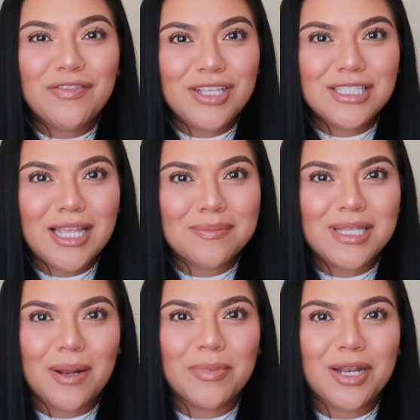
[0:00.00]
of these names
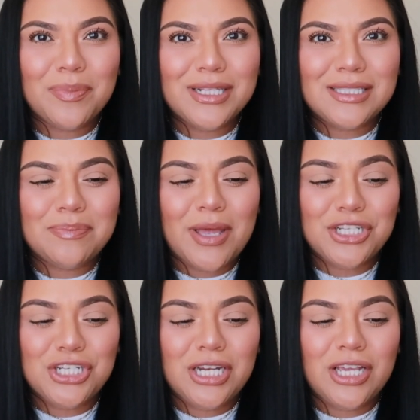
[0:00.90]
that I'm gonna be
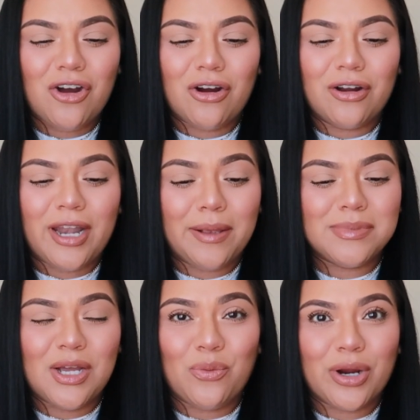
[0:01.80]
mentioning are
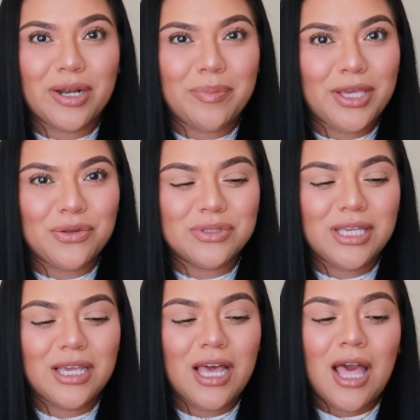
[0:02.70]
names that we're gonna be
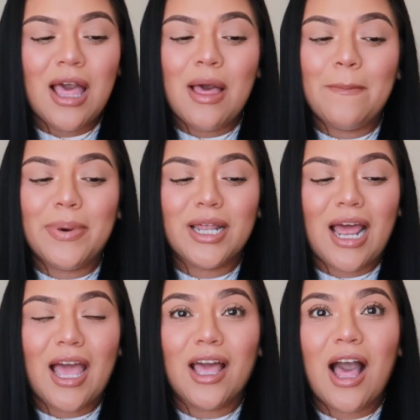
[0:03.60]
using, but
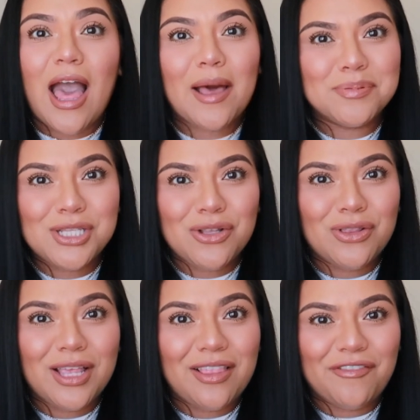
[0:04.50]
I
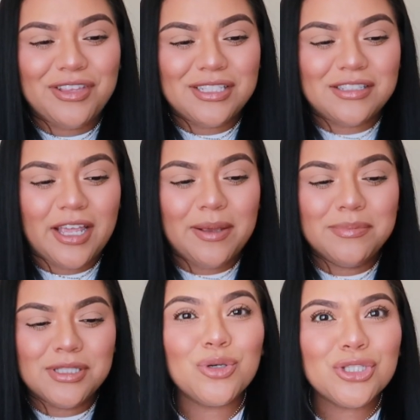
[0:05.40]
absolutely love these
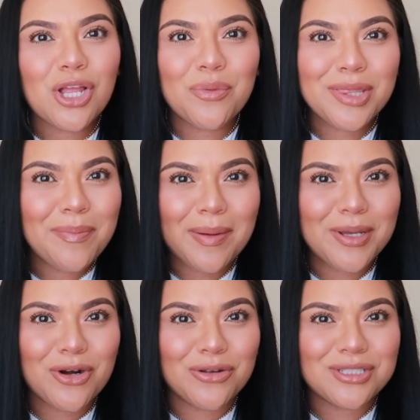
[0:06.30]
names. We'll start with the baby
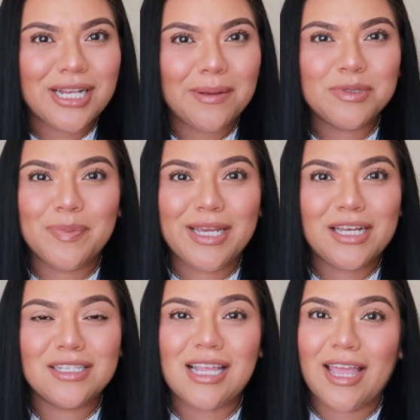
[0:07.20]
girl's names
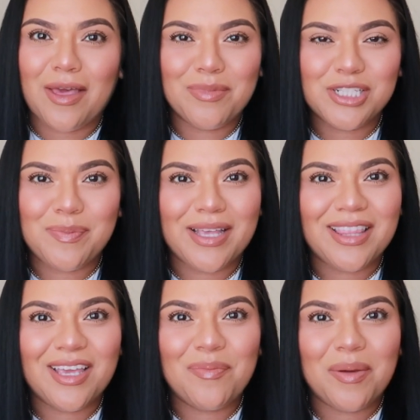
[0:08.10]
because I am
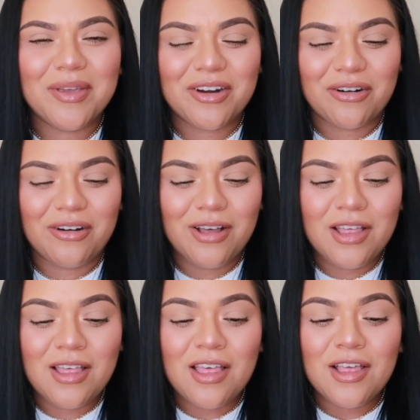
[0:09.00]
expecting a baby girl.
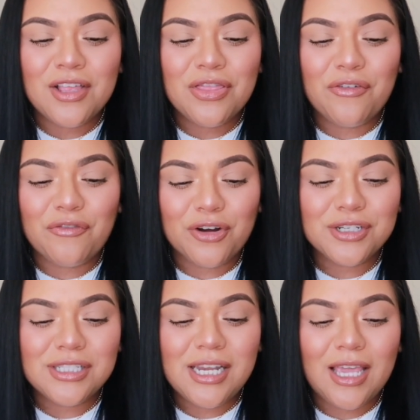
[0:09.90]
The
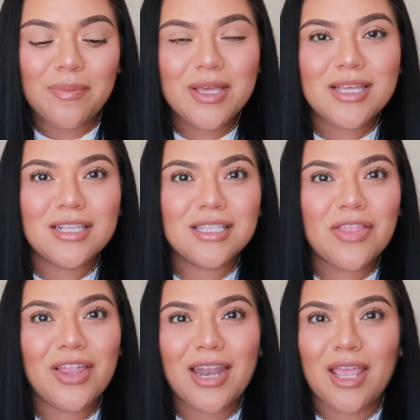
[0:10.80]
first name is
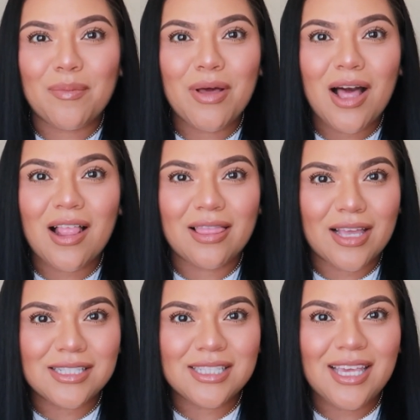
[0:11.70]
the name
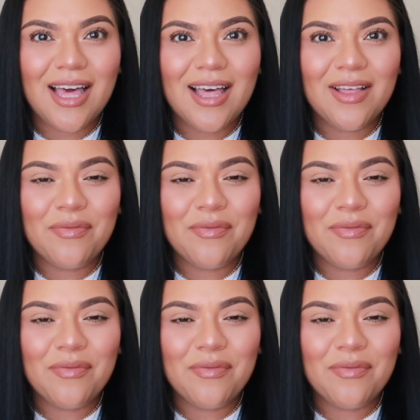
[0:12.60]
Alessia.